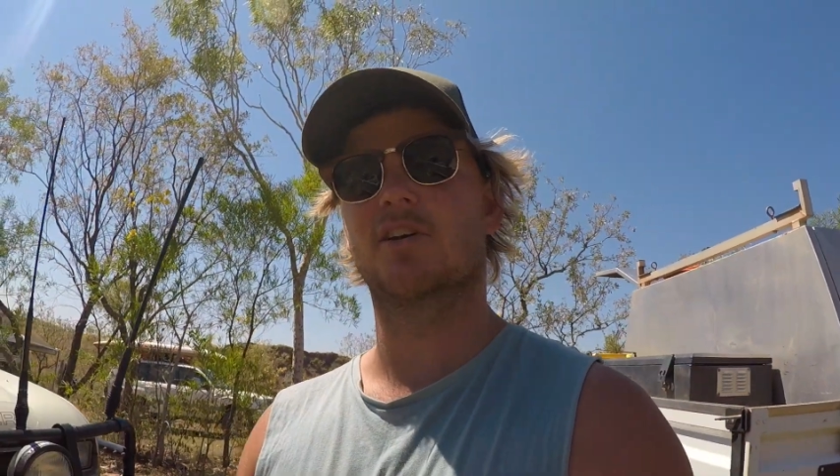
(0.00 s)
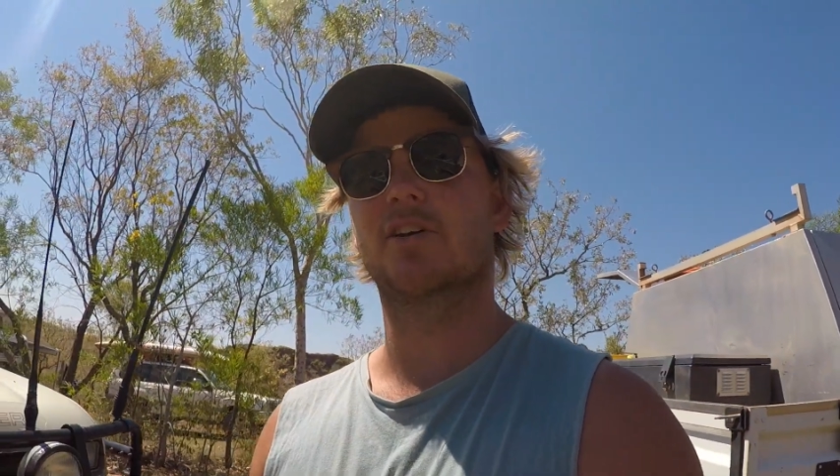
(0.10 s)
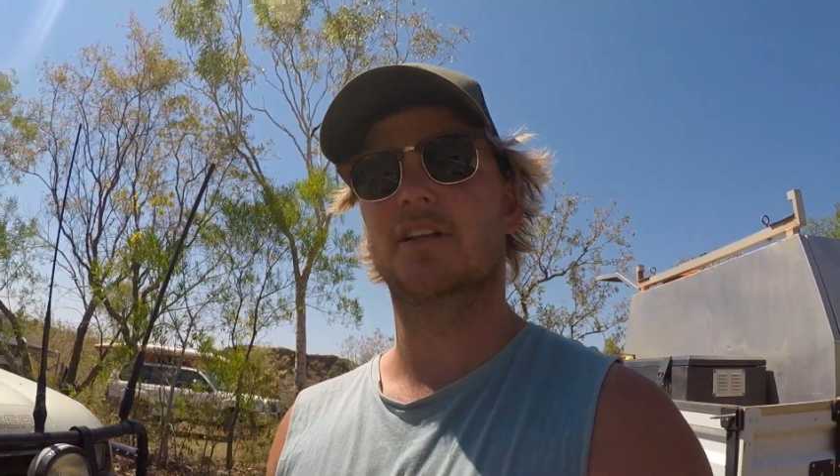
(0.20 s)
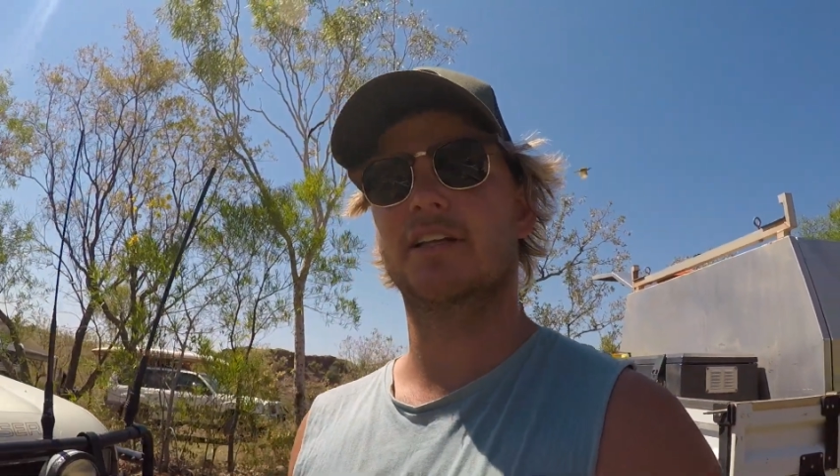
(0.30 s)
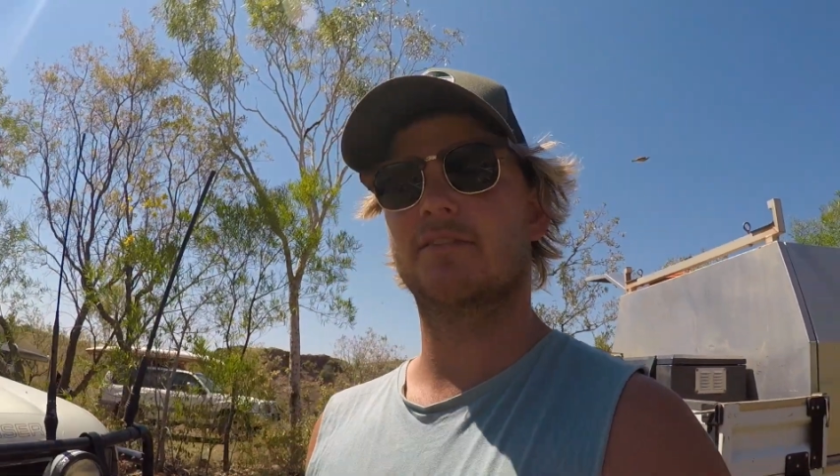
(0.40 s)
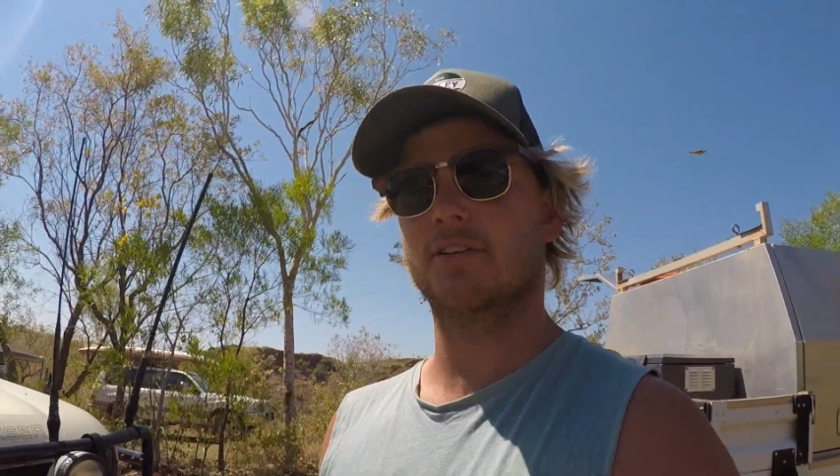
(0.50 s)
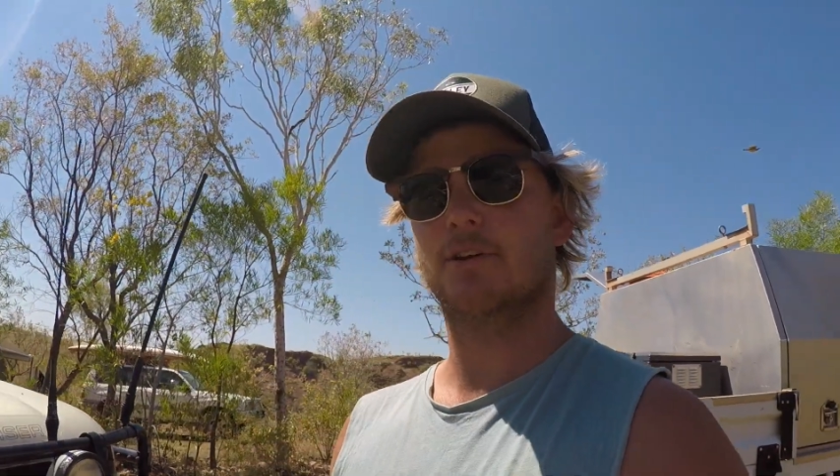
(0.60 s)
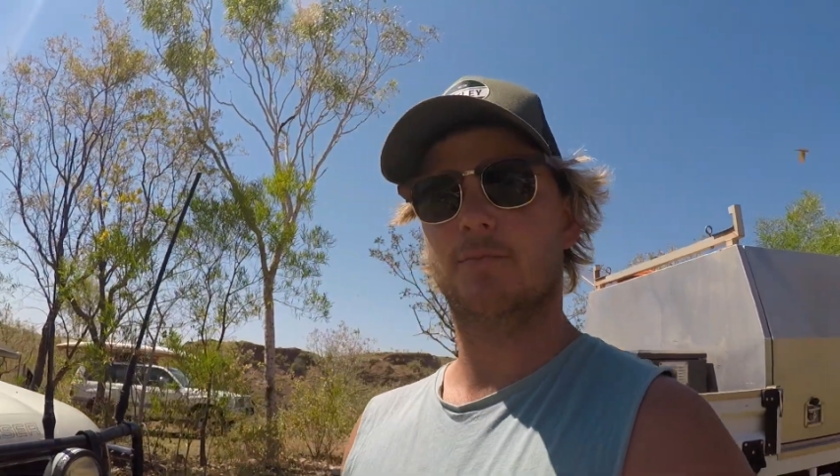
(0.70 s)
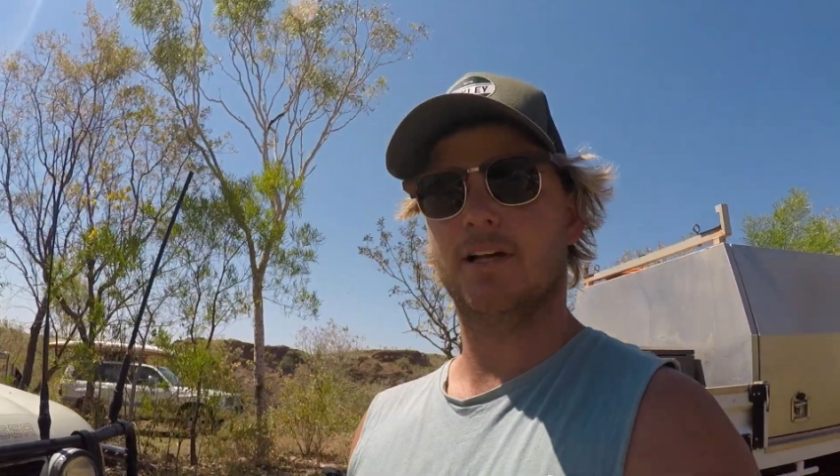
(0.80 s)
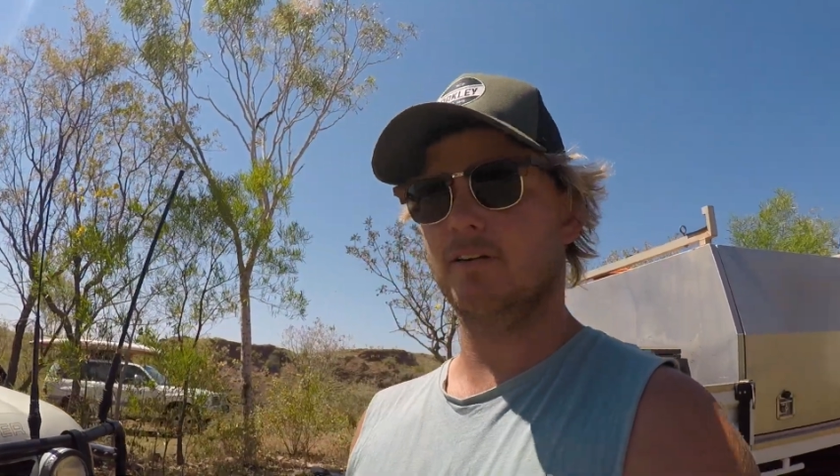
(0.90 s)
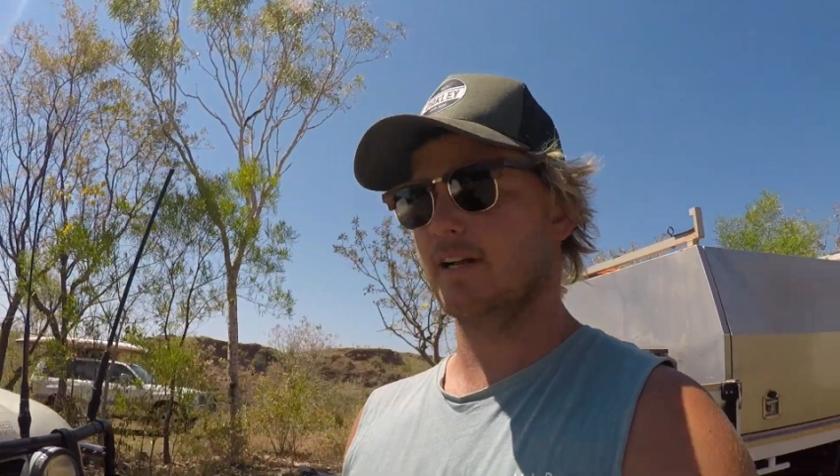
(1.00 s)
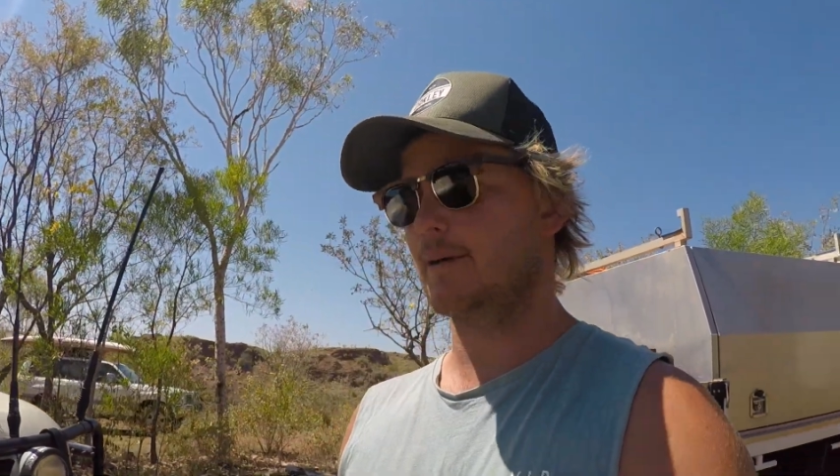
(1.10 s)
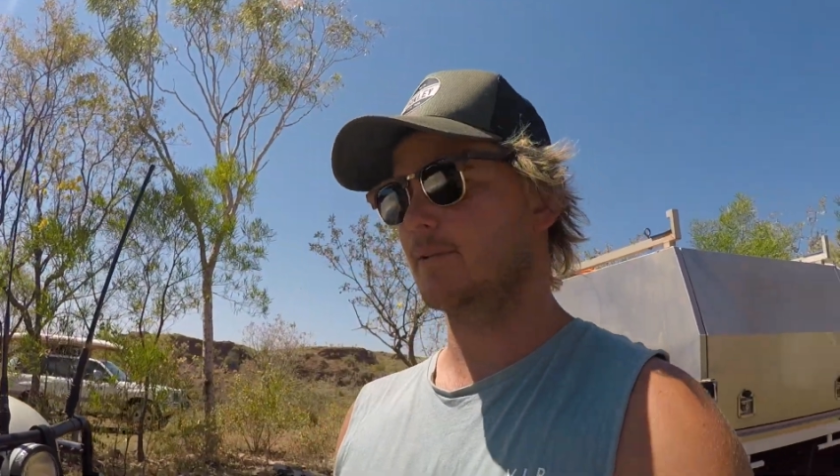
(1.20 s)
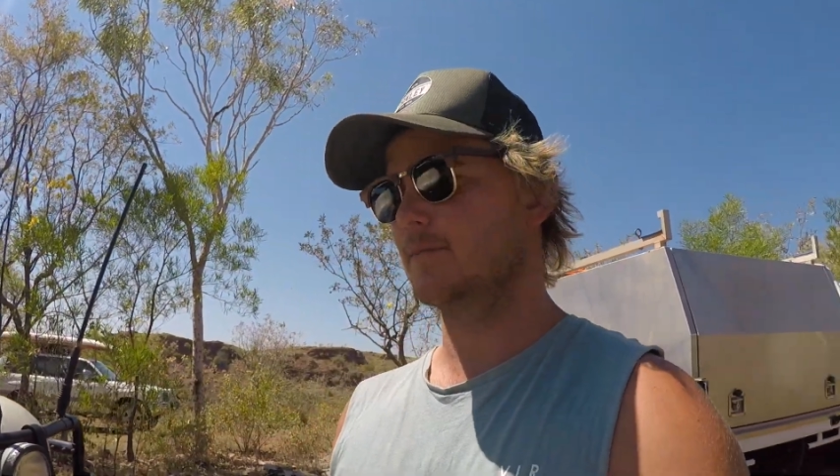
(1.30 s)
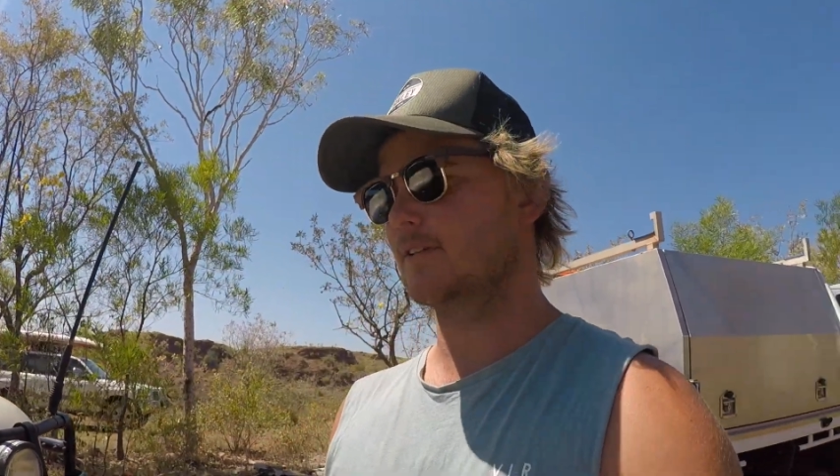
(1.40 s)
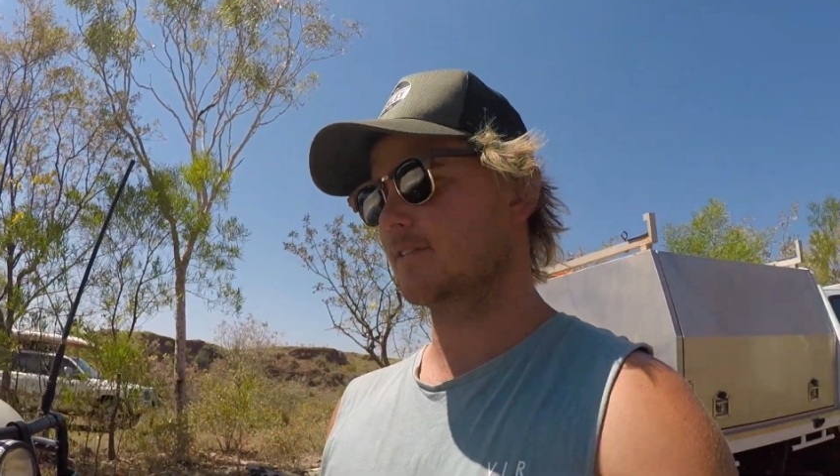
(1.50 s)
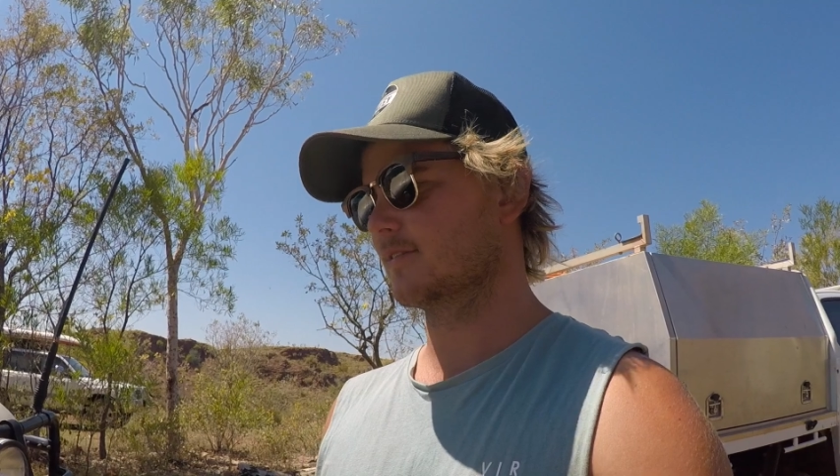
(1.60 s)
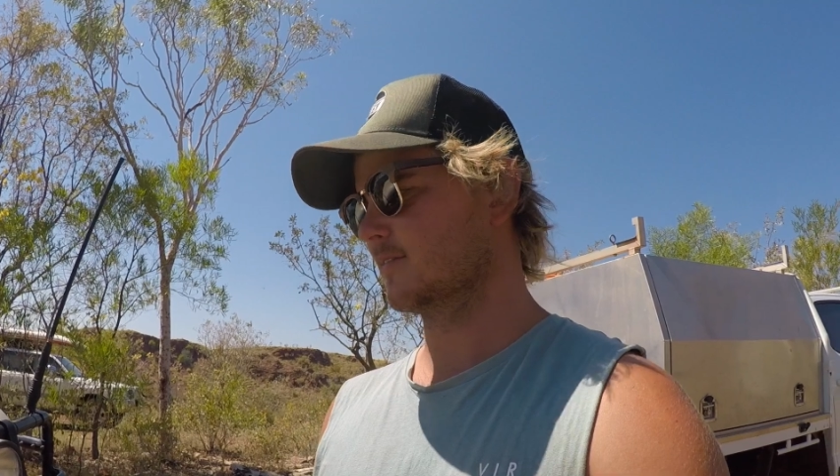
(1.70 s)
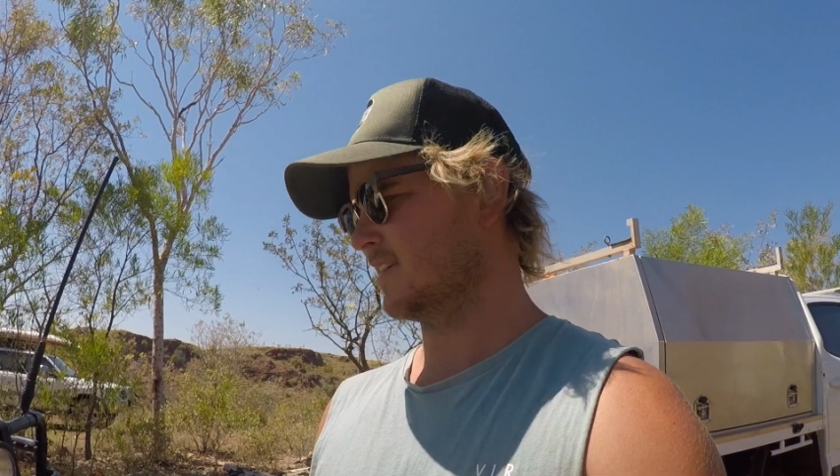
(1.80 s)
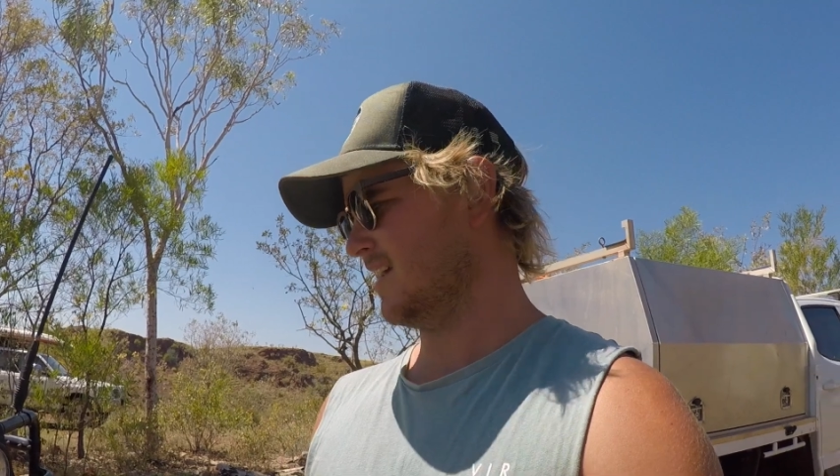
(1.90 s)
early if you do plan on coming, because